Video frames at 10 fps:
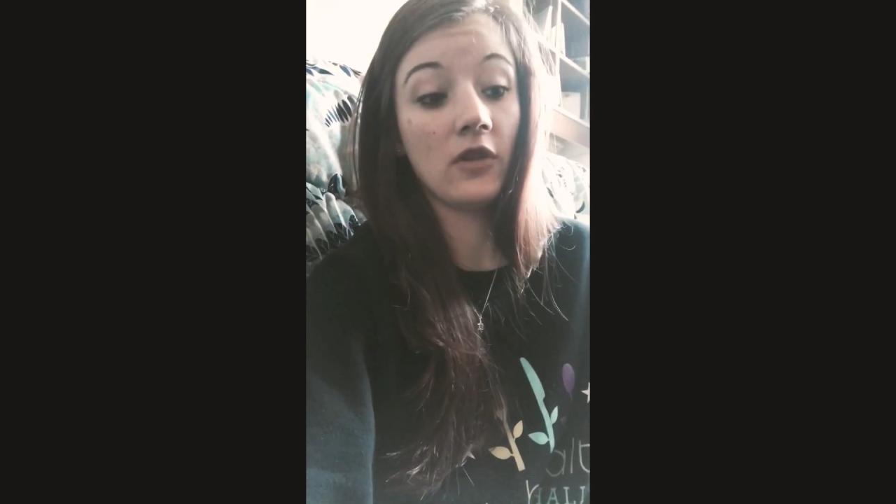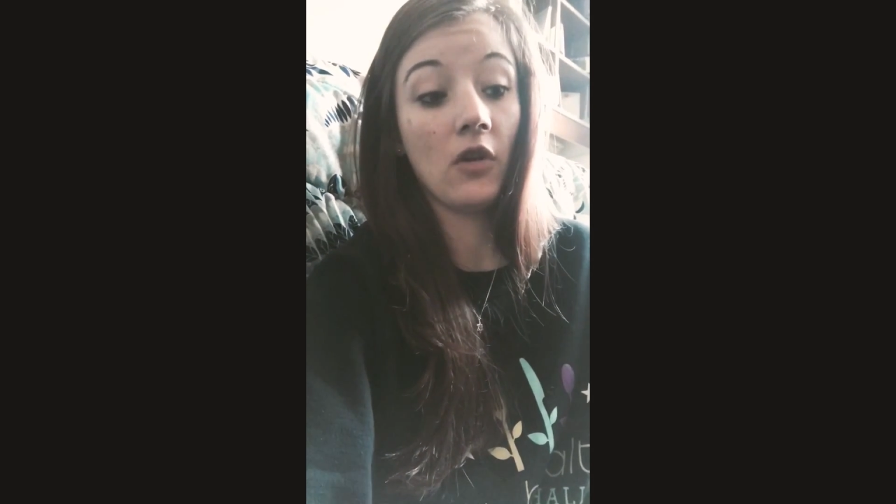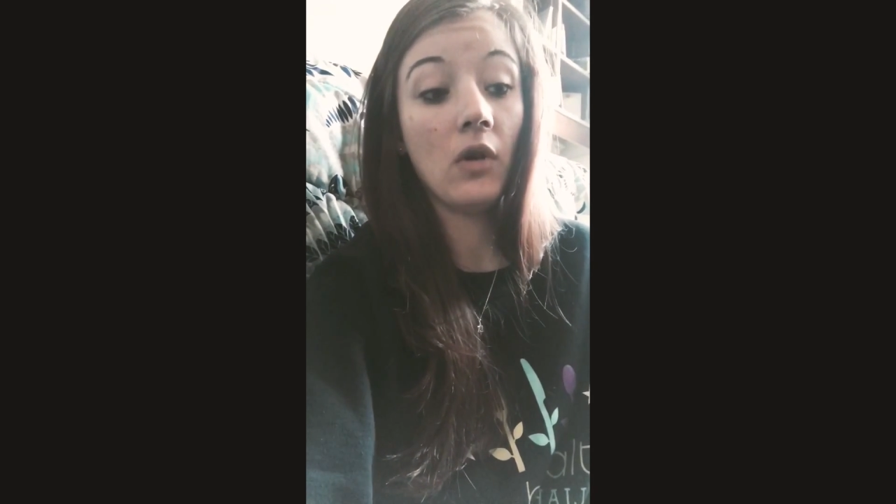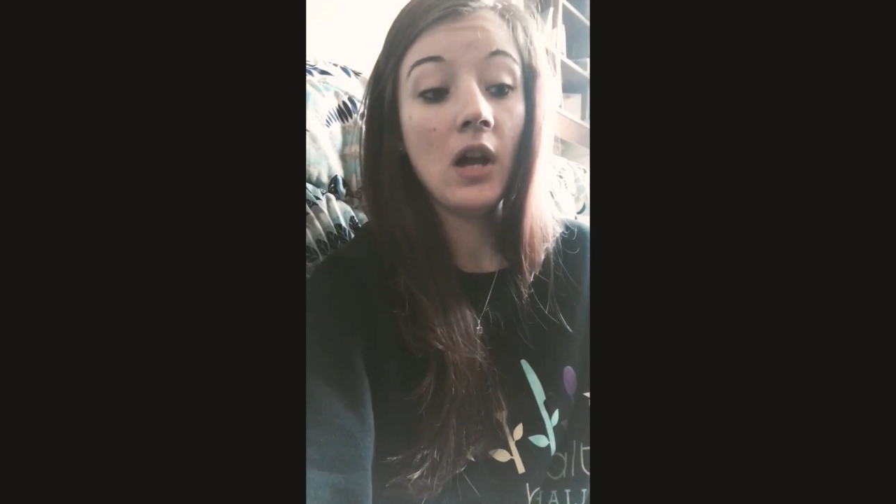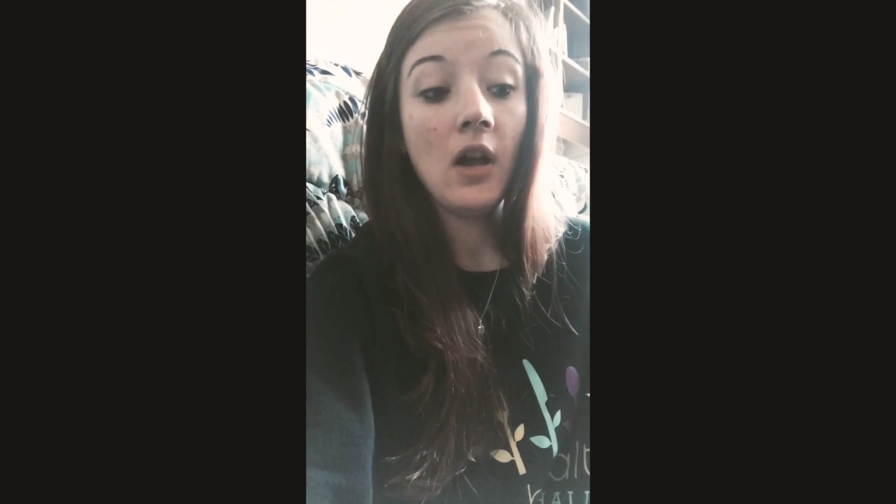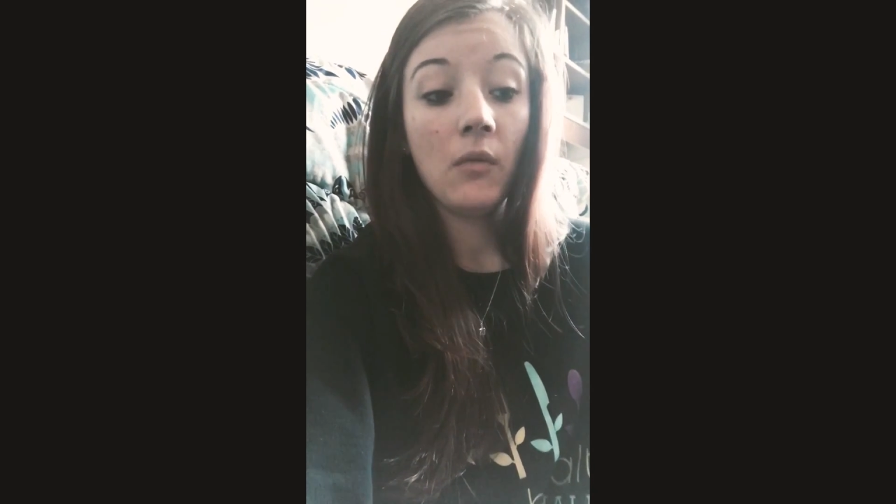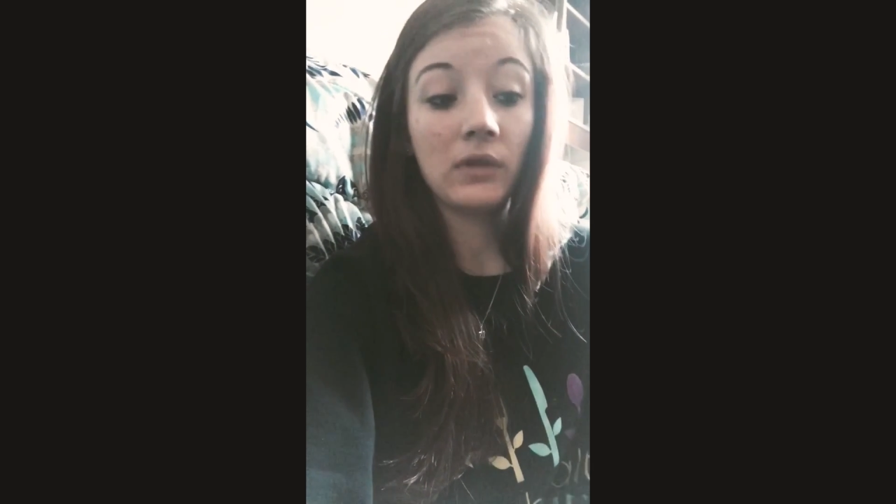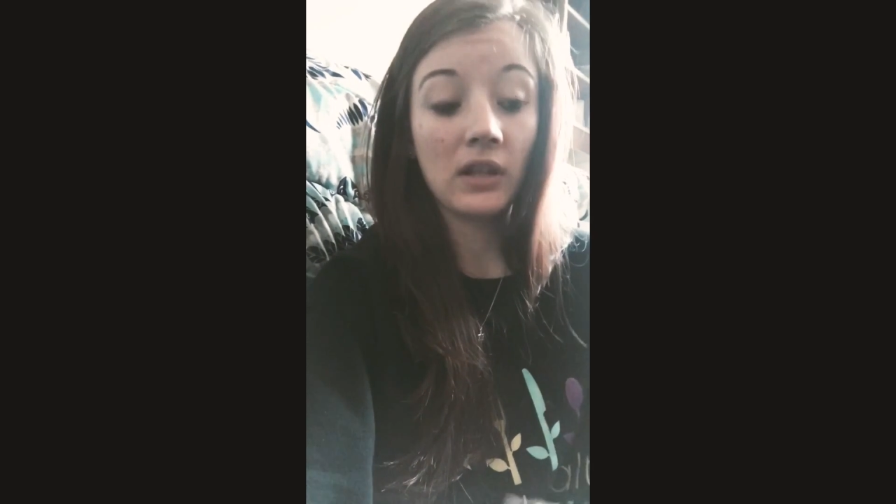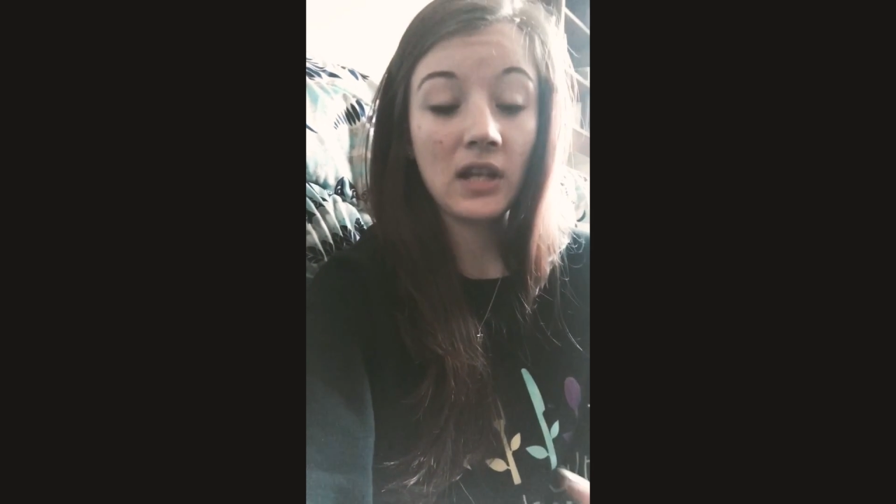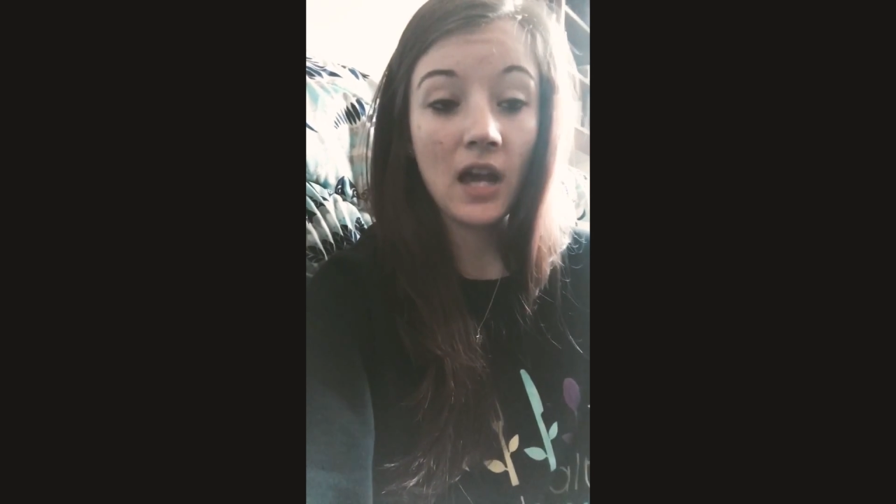So
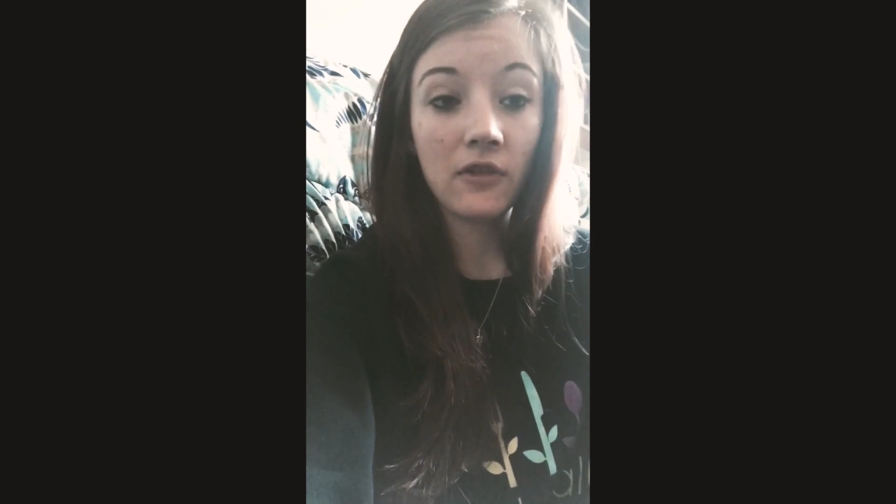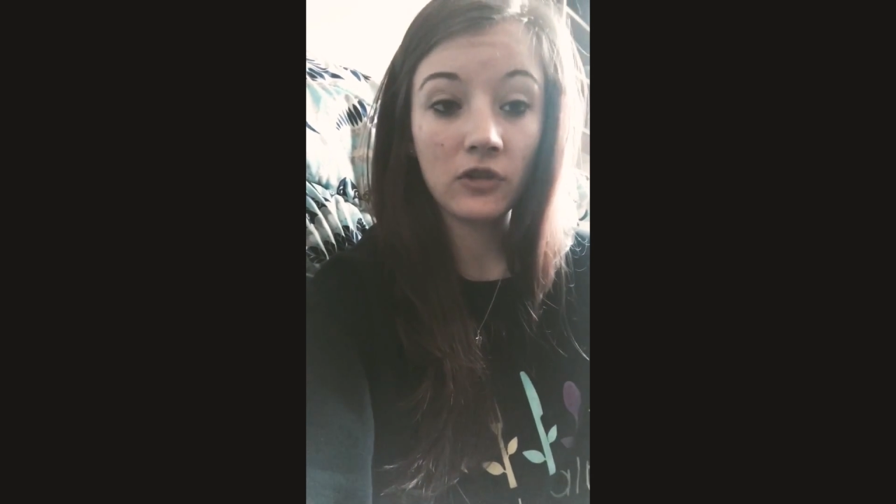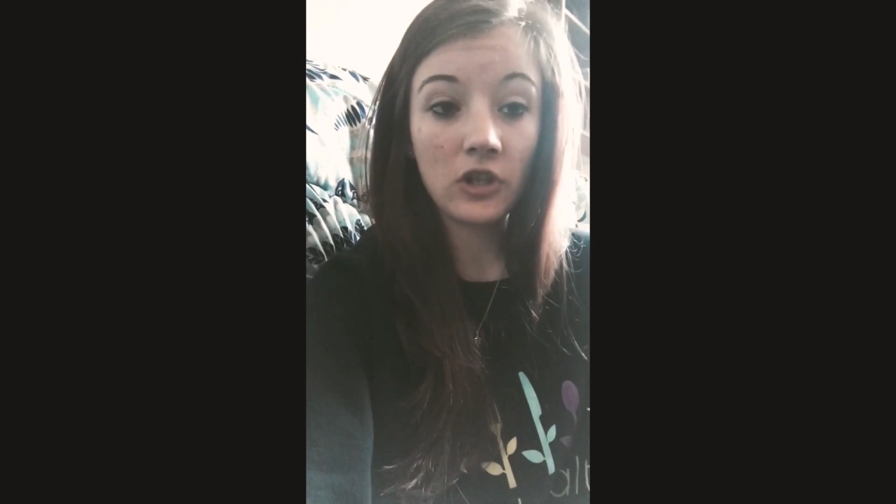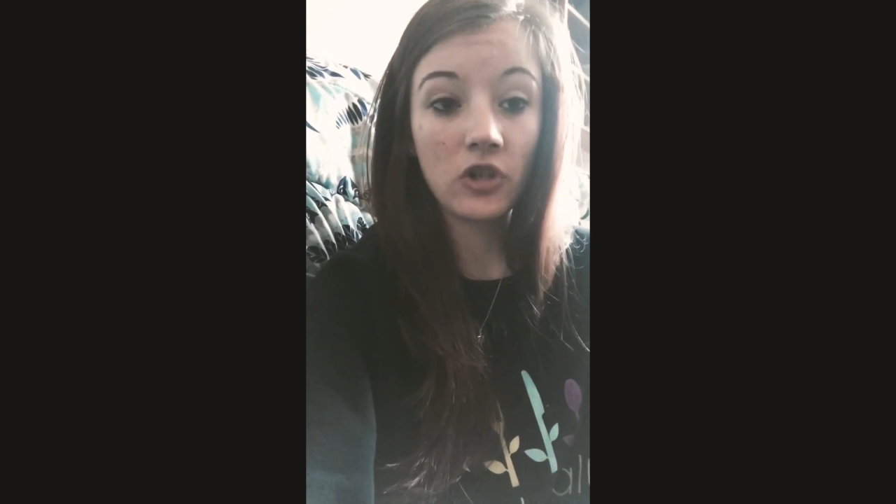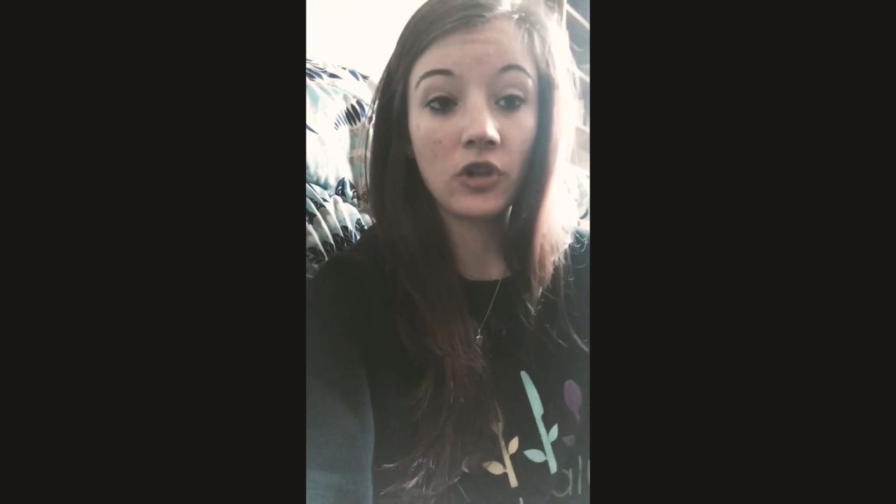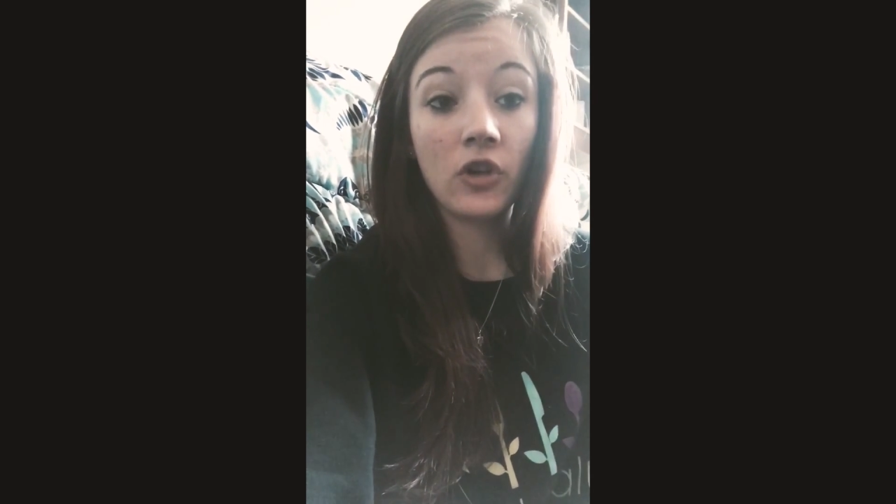with the tether leashing,